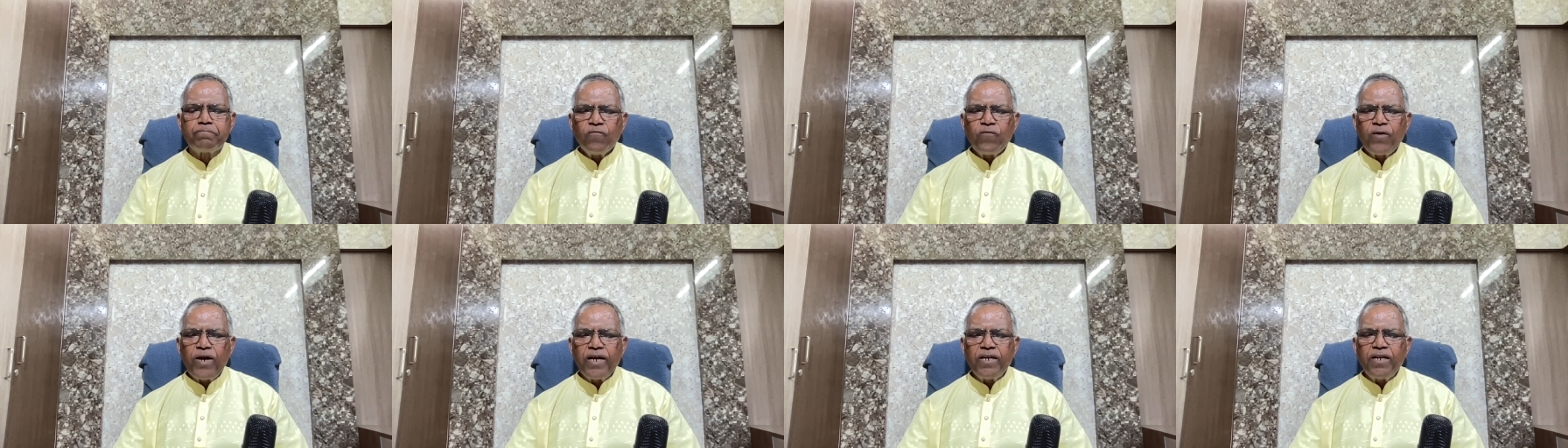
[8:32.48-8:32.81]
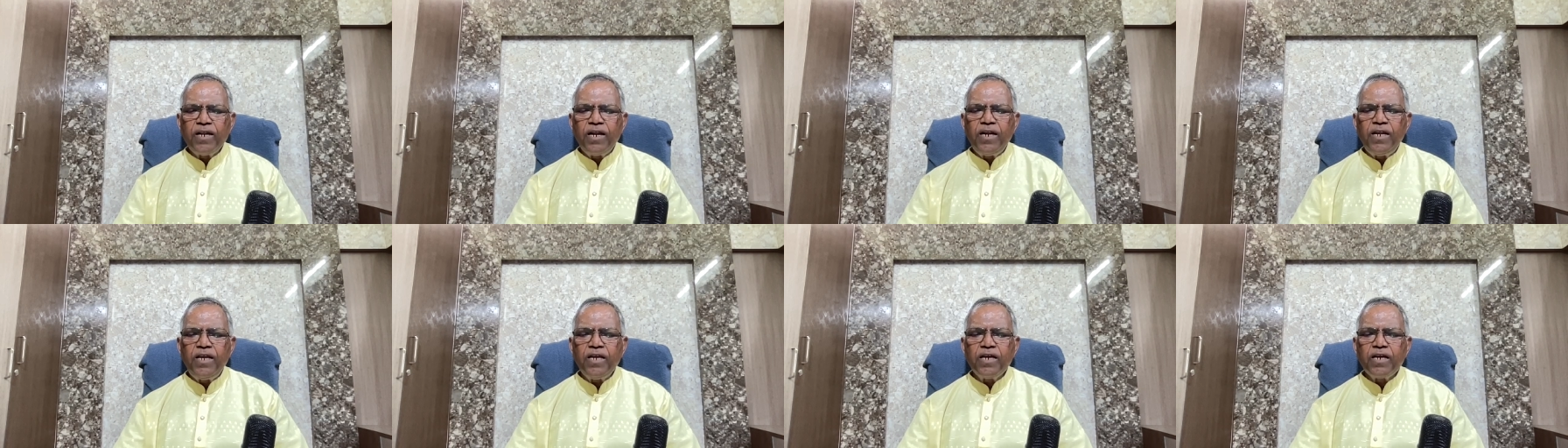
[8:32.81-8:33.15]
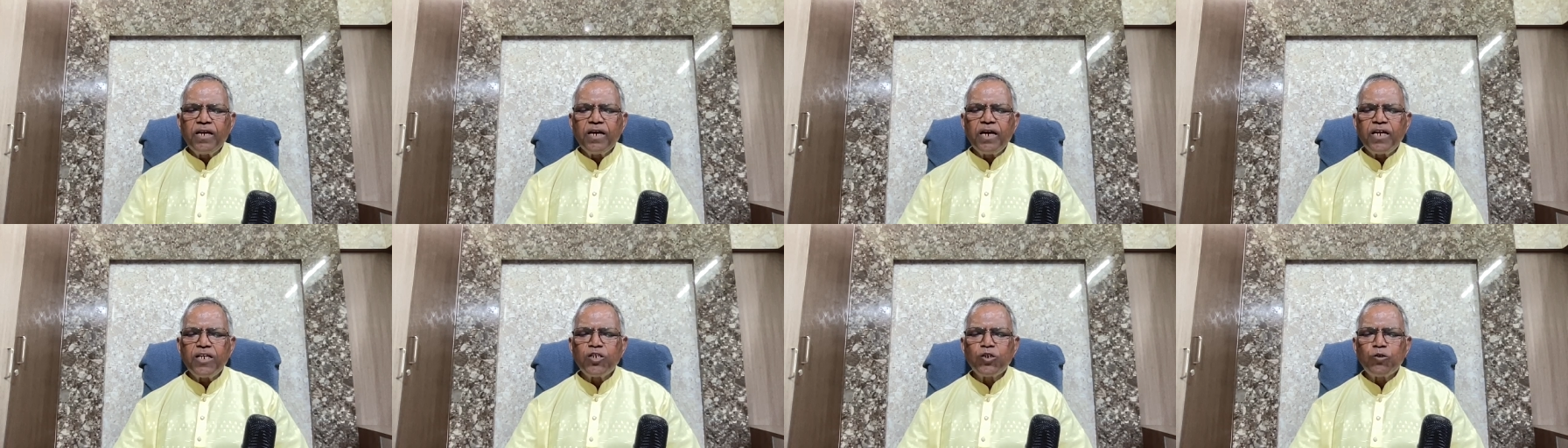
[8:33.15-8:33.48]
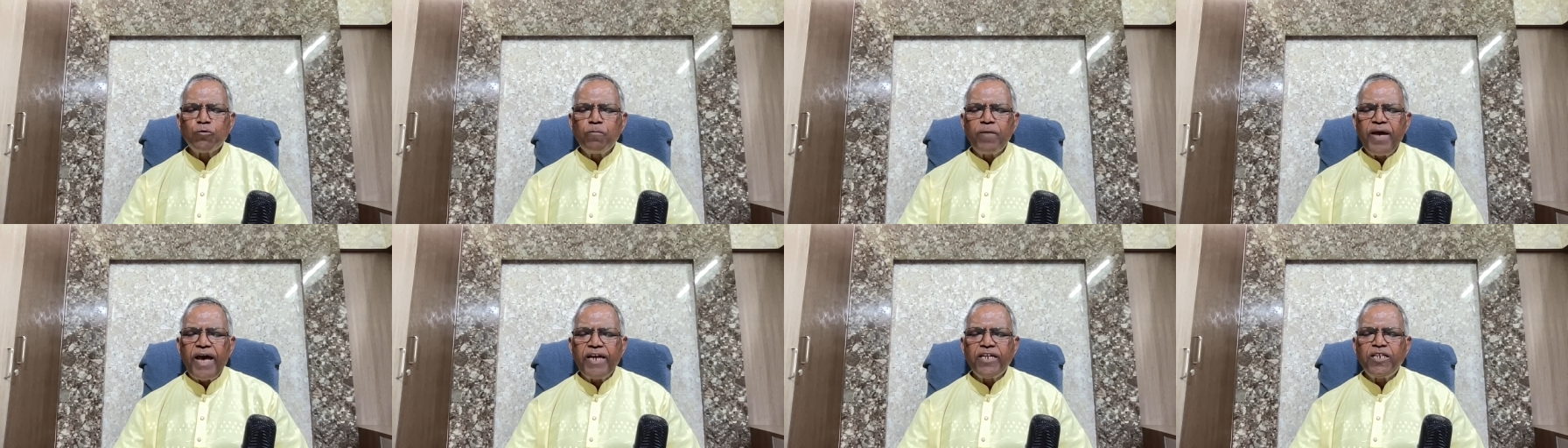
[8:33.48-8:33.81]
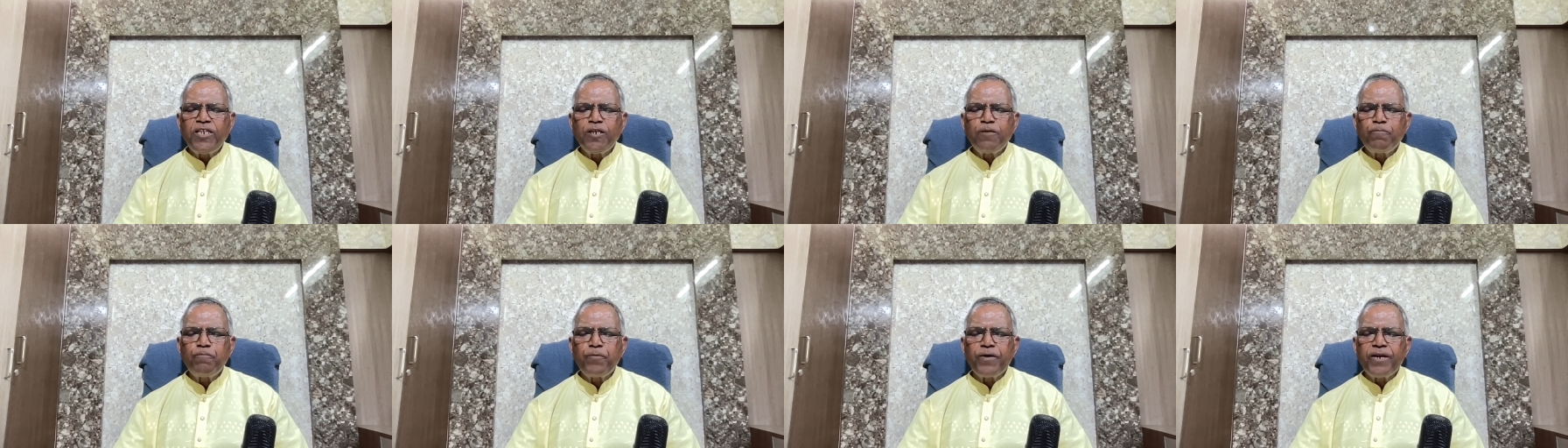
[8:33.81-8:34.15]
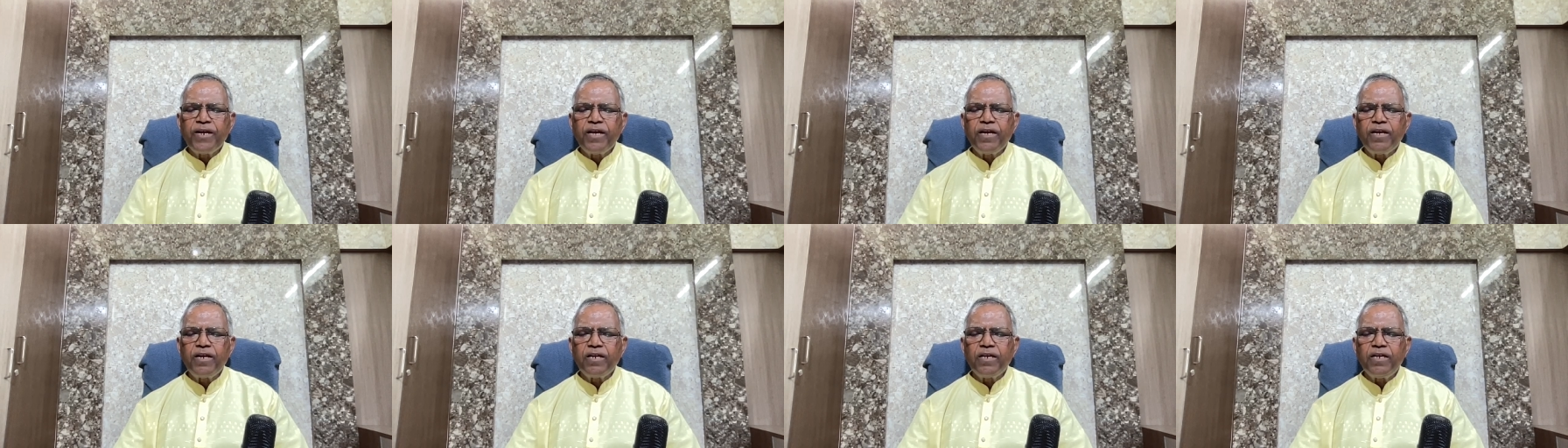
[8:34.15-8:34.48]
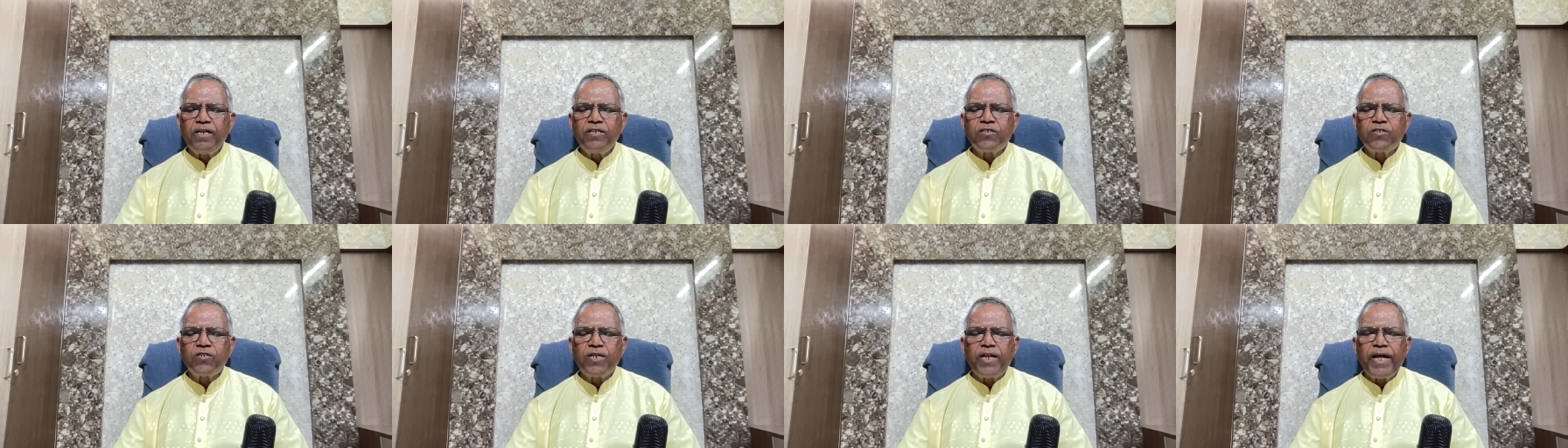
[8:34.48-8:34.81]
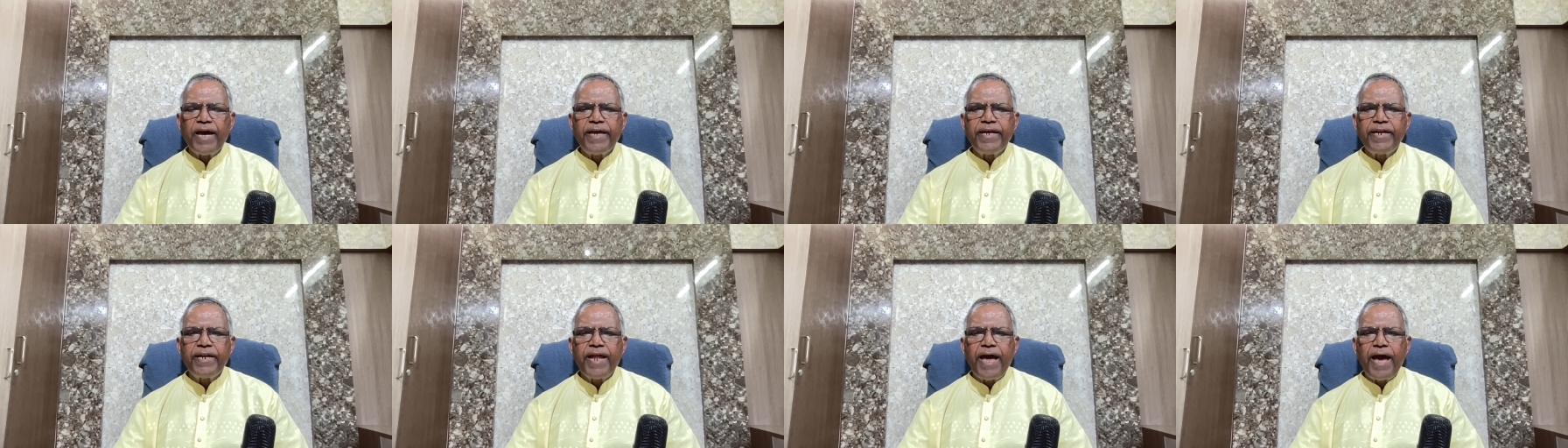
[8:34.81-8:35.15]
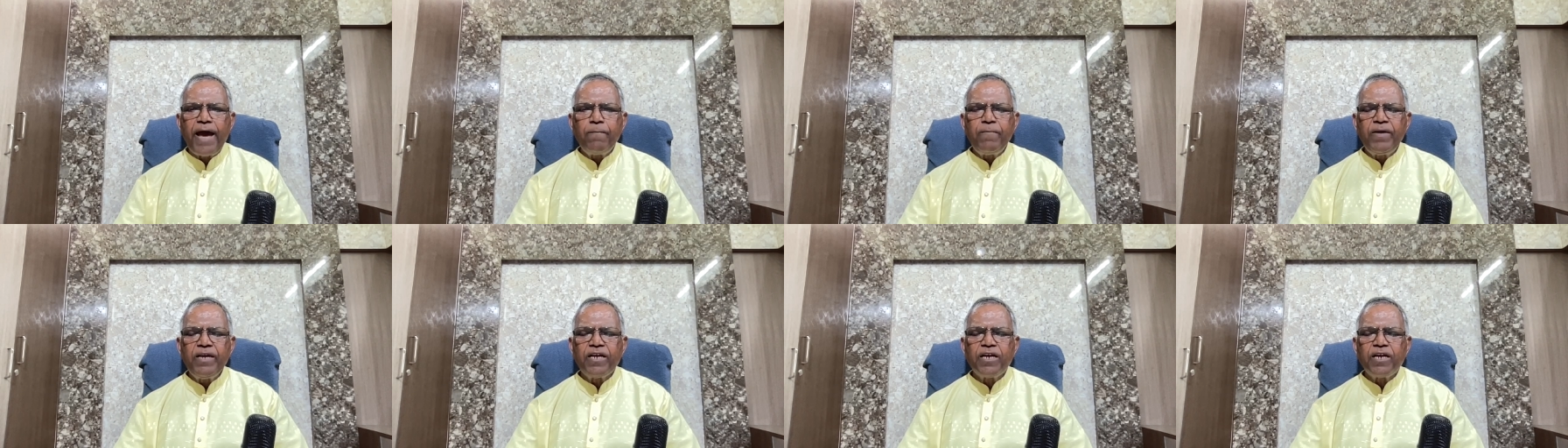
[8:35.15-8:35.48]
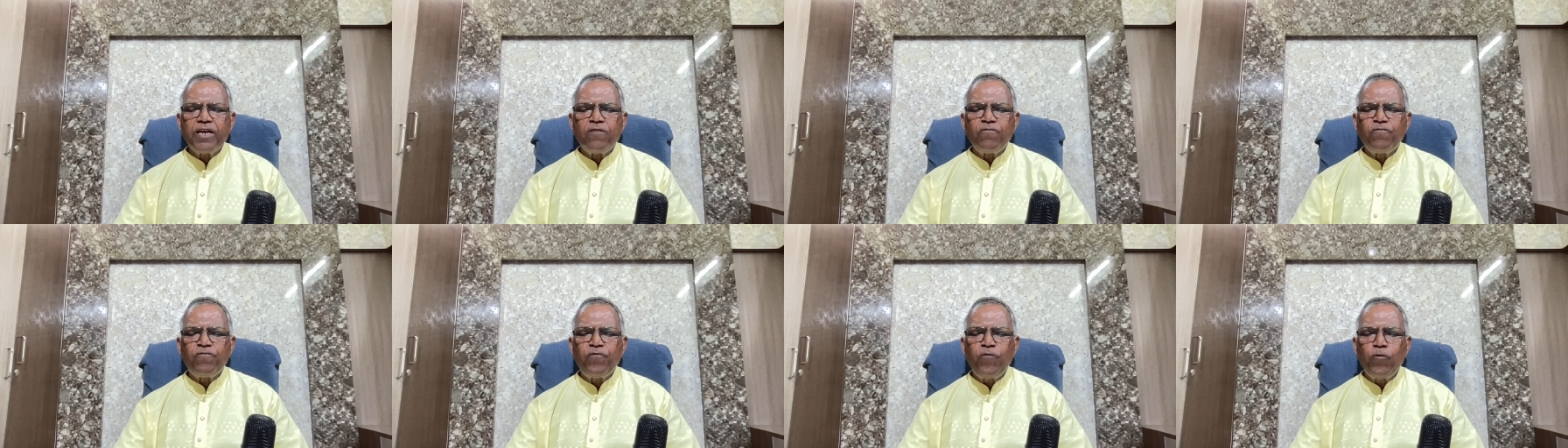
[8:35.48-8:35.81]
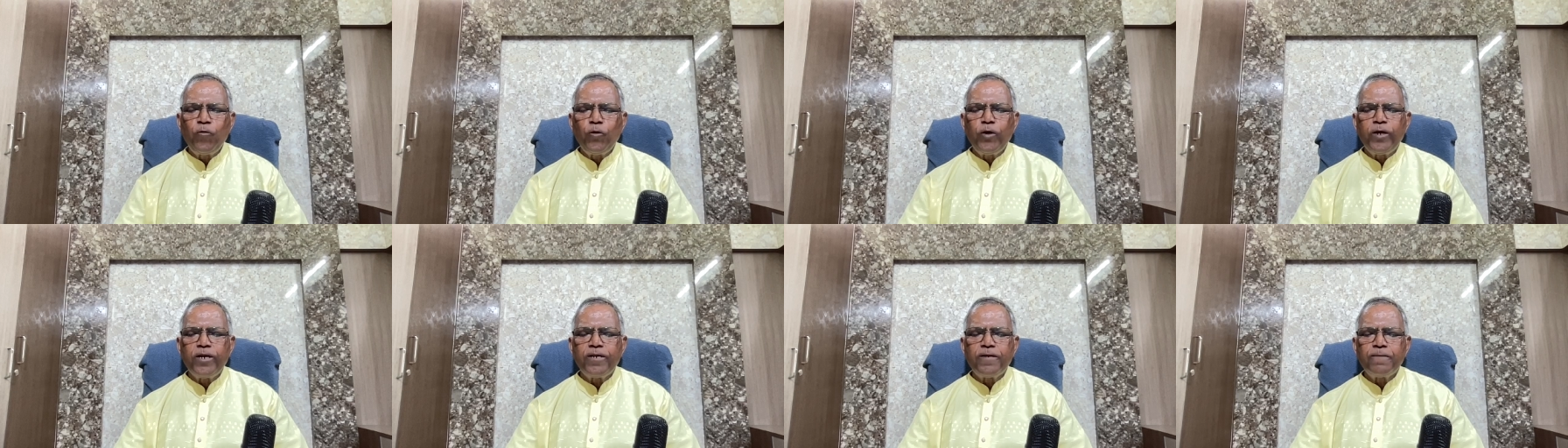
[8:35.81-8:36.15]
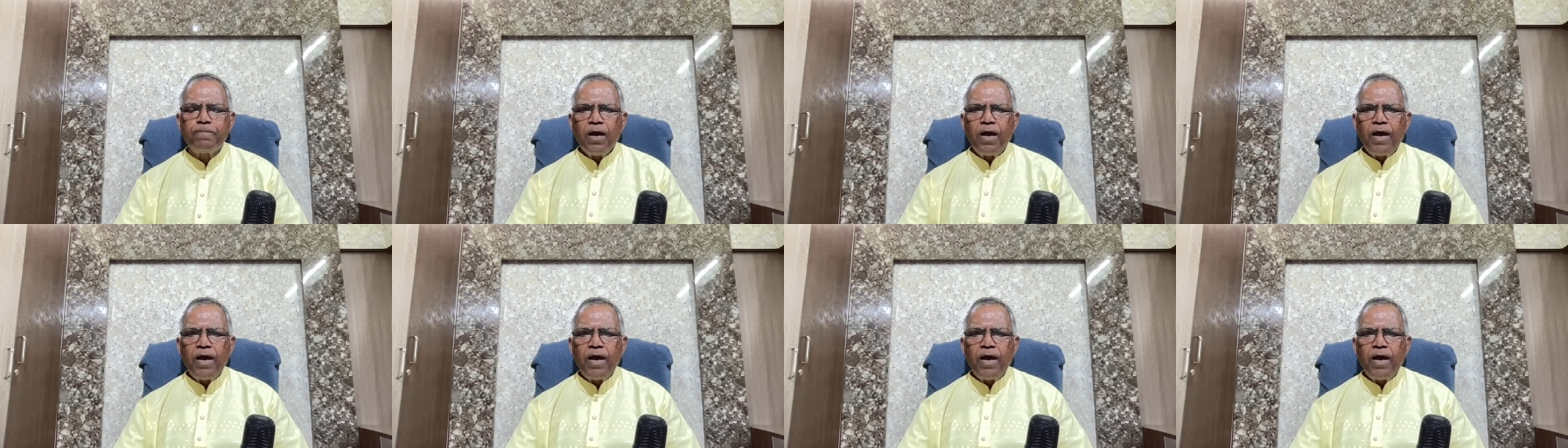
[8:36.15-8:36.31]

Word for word: Finally, charismatic prayer is dynamic and fluid